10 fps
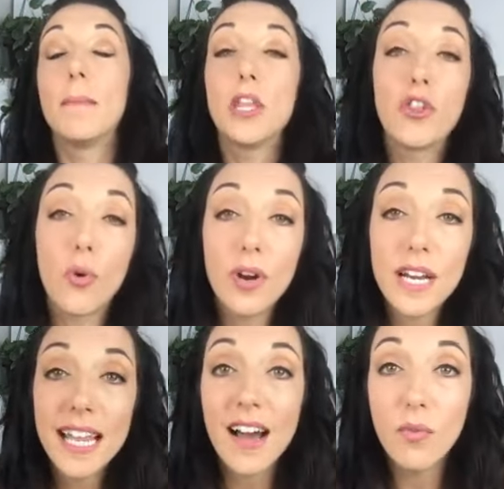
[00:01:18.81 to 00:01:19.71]

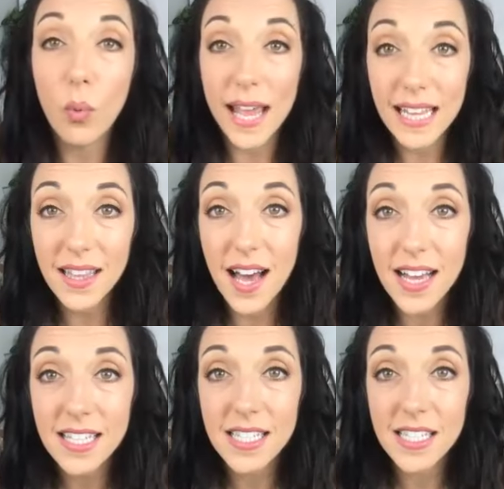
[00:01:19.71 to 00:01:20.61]
majority of weight
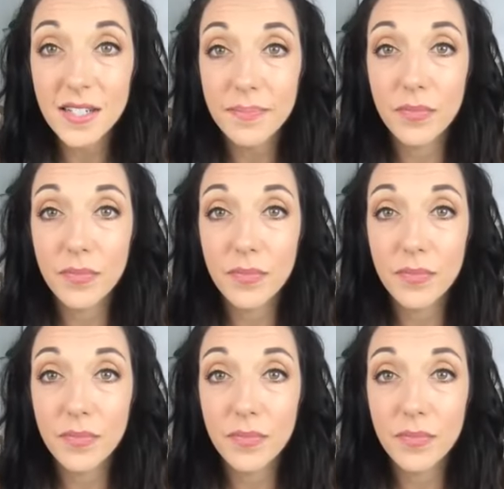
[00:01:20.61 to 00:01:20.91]
loss